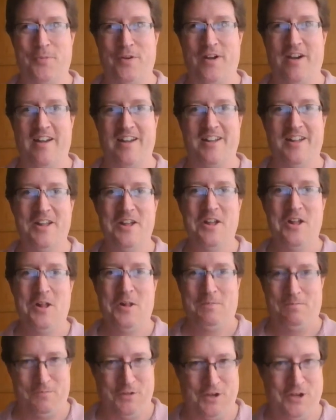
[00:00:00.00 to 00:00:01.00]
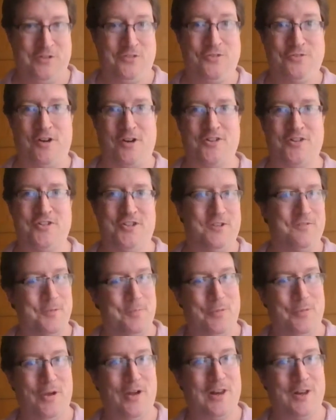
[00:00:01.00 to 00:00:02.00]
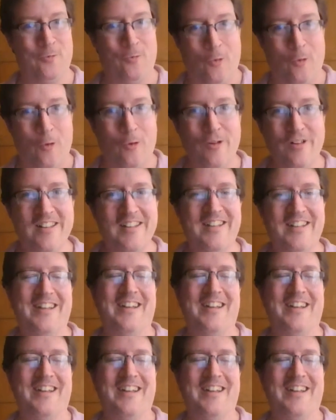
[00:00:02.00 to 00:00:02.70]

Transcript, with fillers: by the construction of the Berlin Wall,